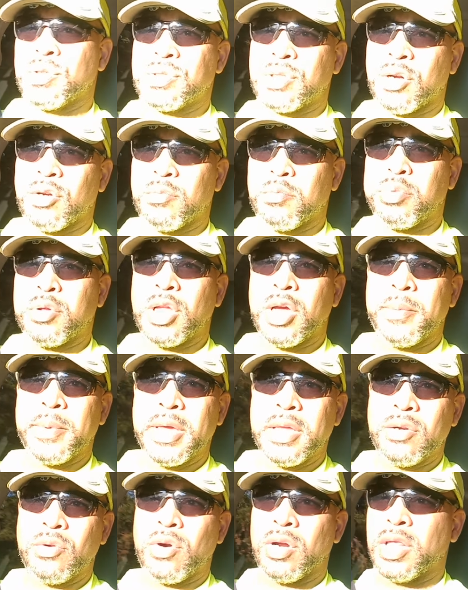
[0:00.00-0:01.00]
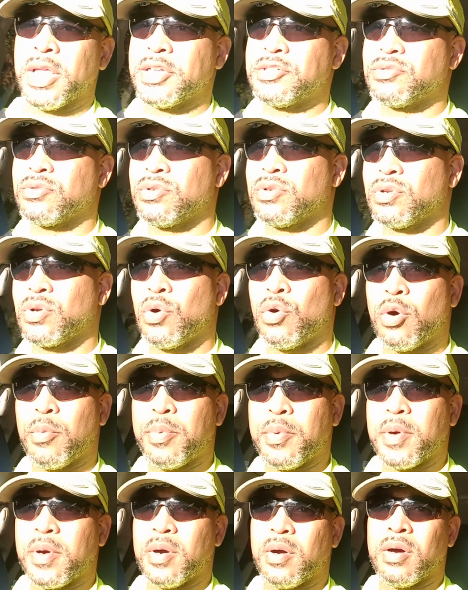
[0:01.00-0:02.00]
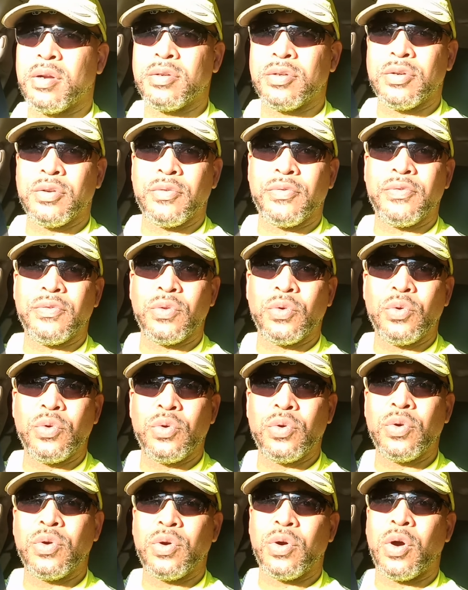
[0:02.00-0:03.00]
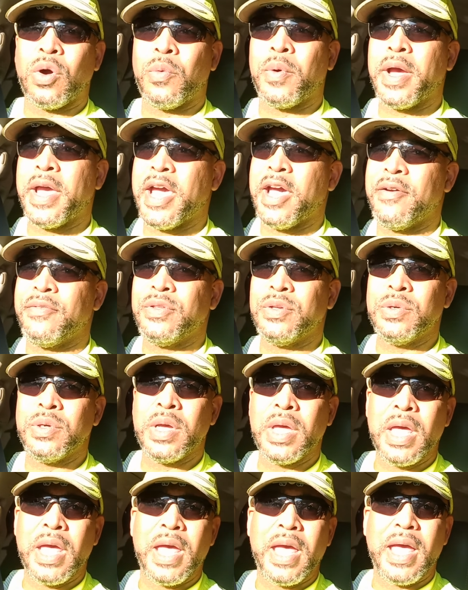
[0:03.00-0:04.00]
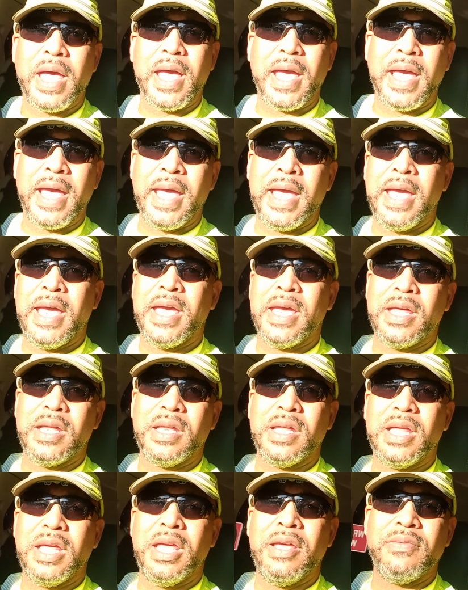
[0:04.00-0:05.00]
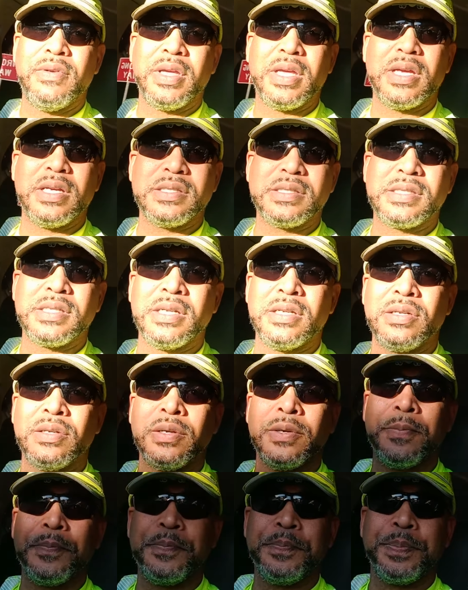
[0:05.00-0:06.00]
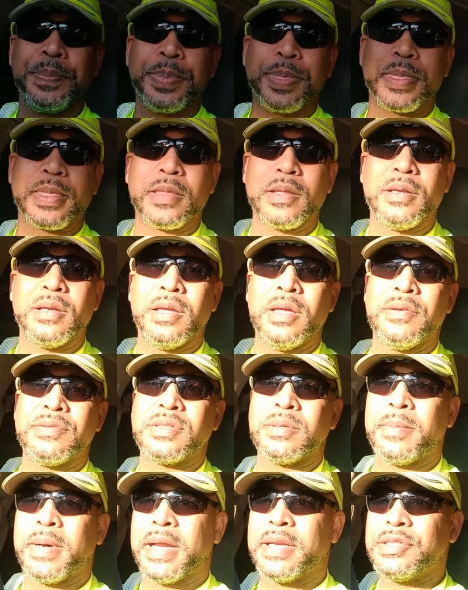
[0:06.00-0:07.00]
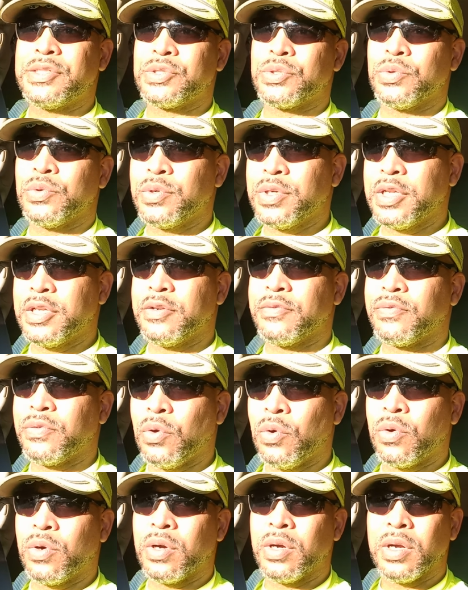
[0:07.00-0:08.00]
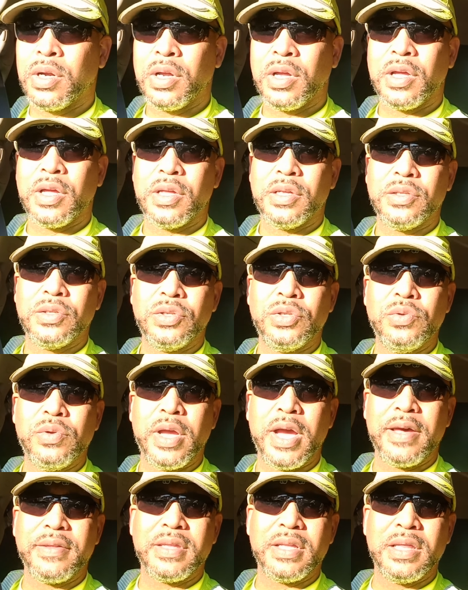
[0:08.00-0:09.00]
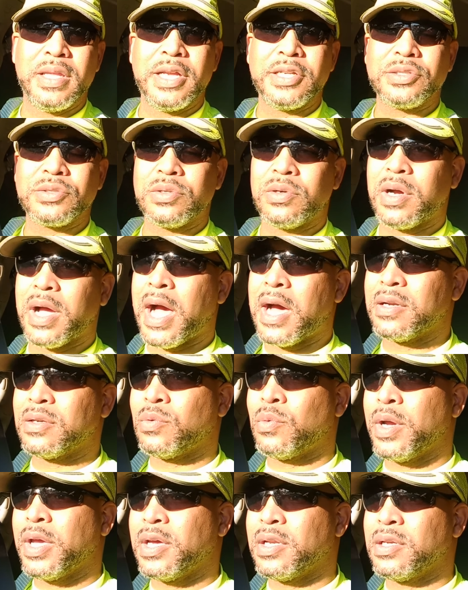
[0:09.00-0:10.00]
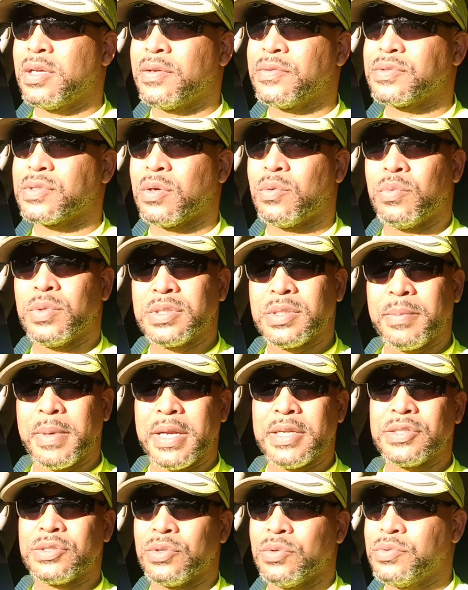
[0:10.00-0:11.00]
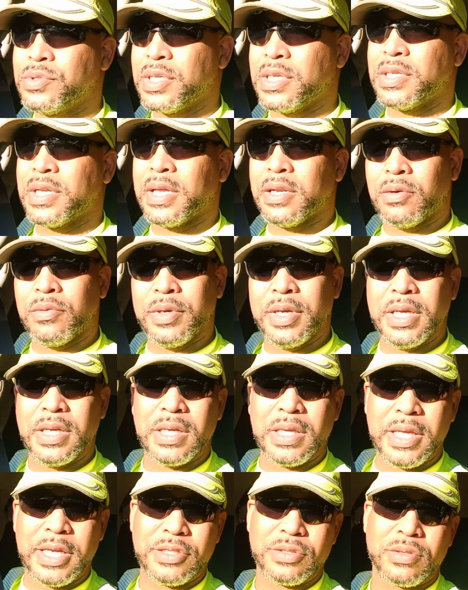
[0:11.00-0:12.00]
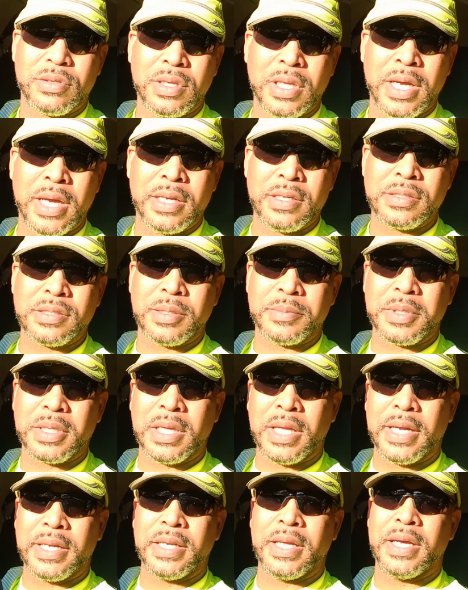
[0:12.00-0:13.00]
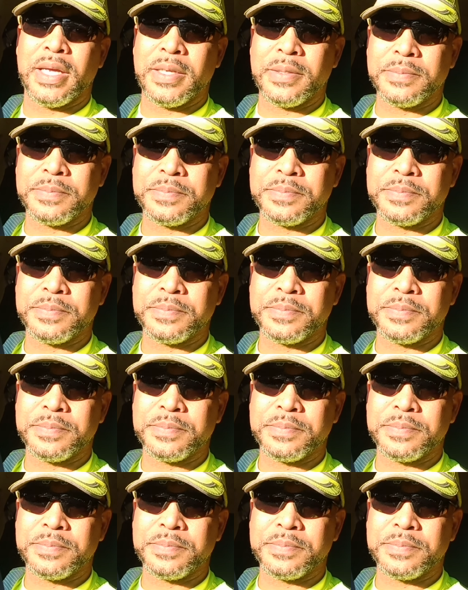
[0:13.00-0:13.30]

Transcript: certain plumbing or electrical to go up under the floor or what have you. And even consider if somebody's screwing in the floor, do you have the electrical out the way enough so when somebody screws in, they don't hit an electrical line or something like that?